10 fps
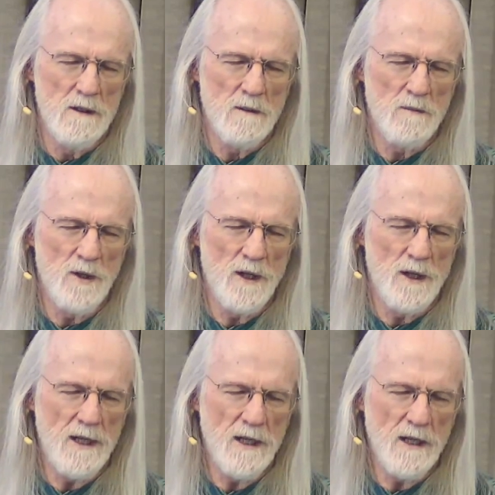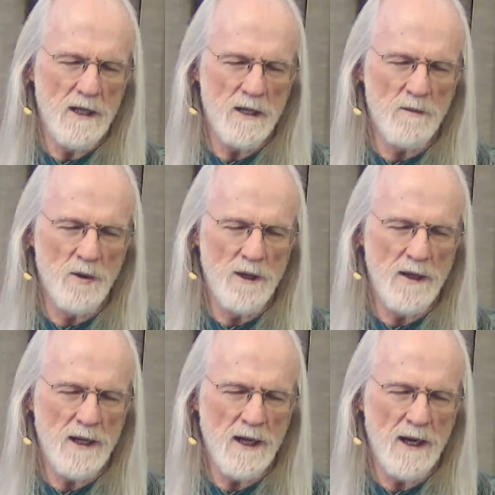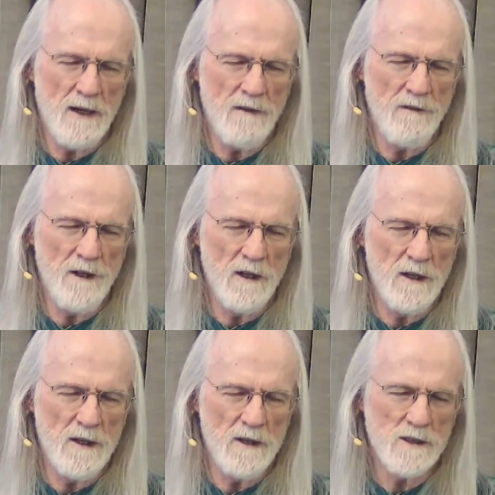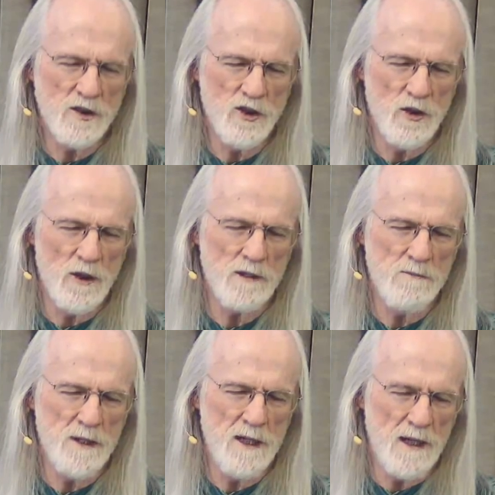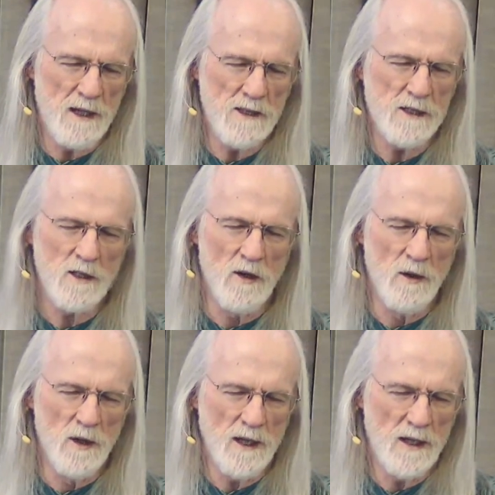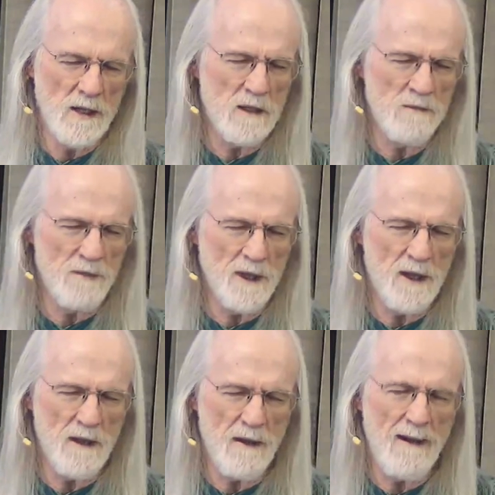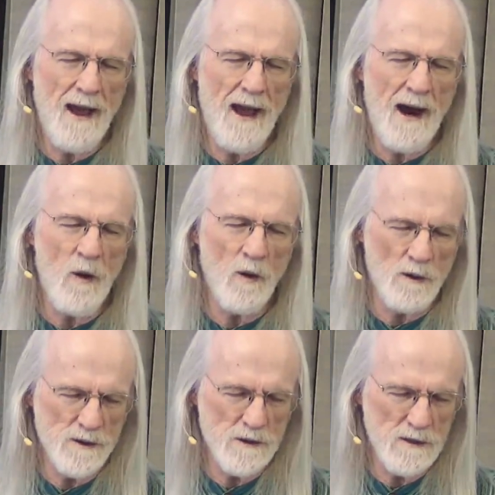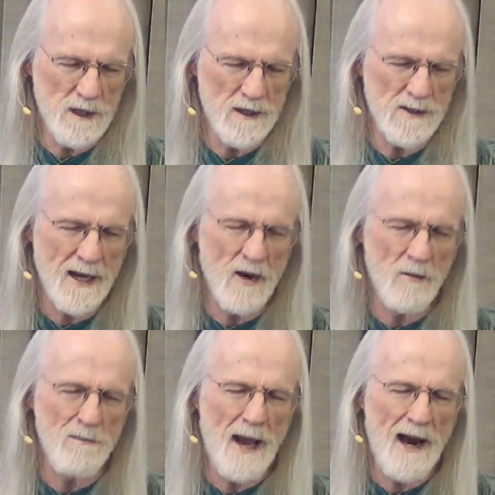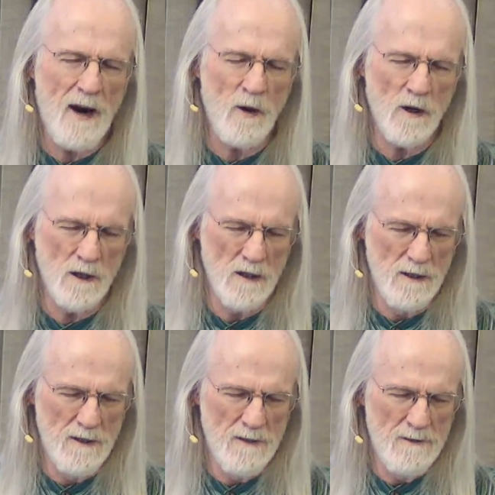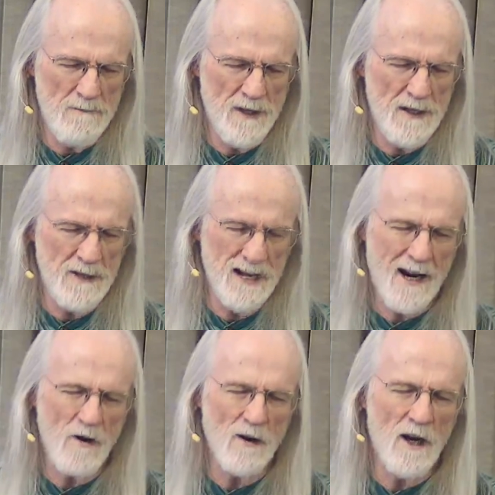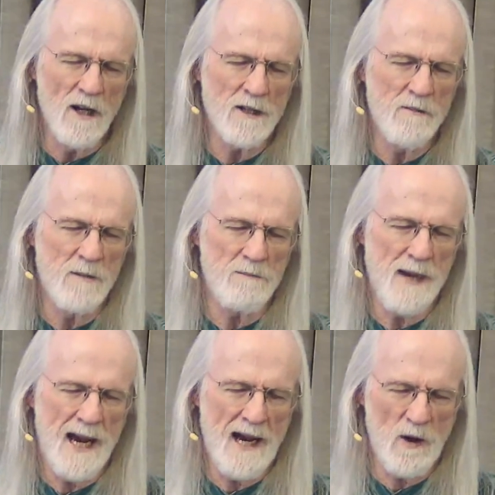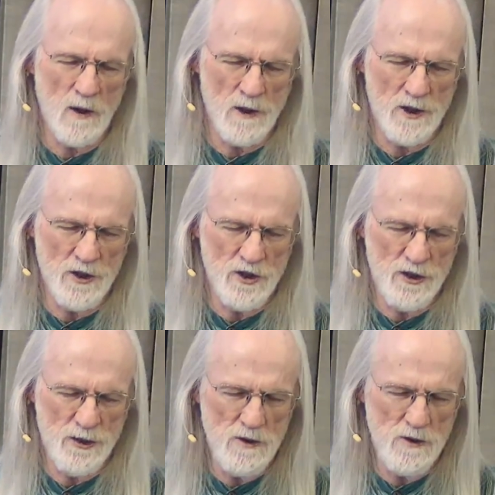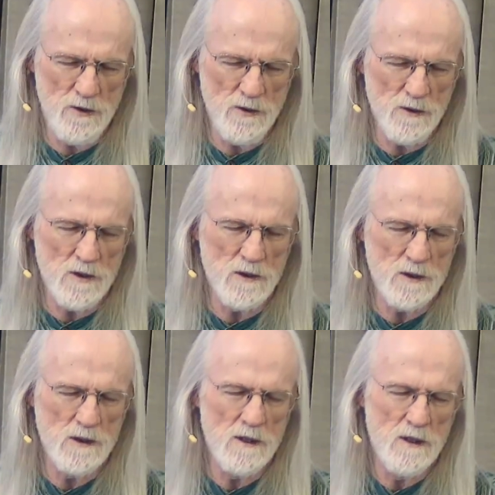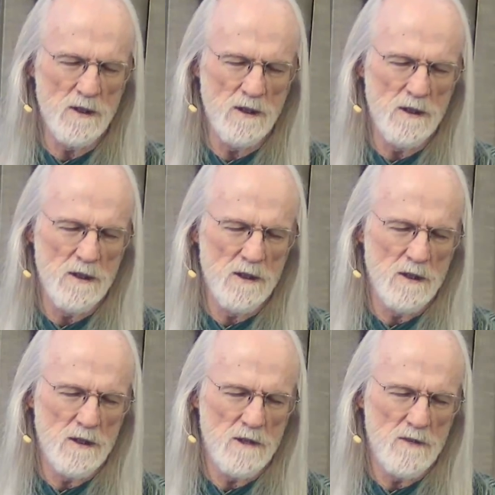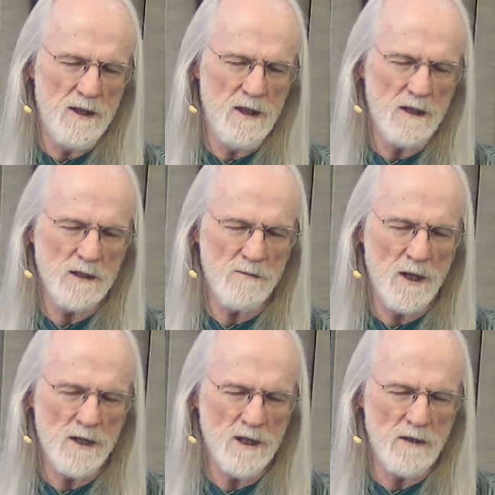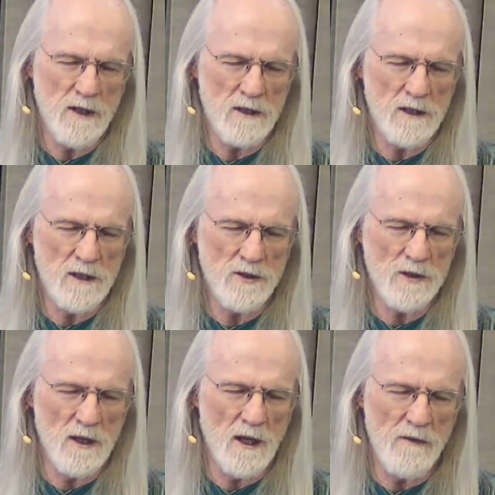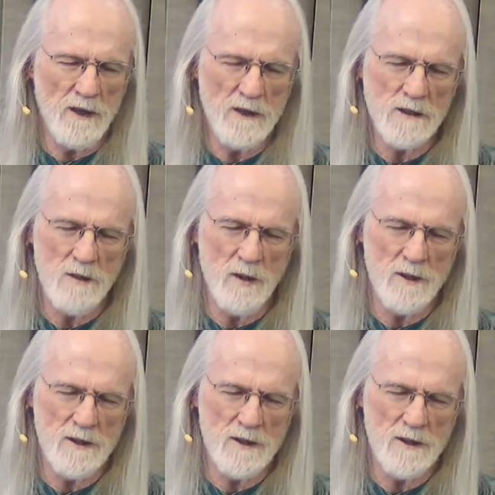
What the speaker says: Breathing in and breathing out and feeling this choice being solely and completely ours. It is our power. It is our ultimate power to choose to be the expression of unconditional love in this moment.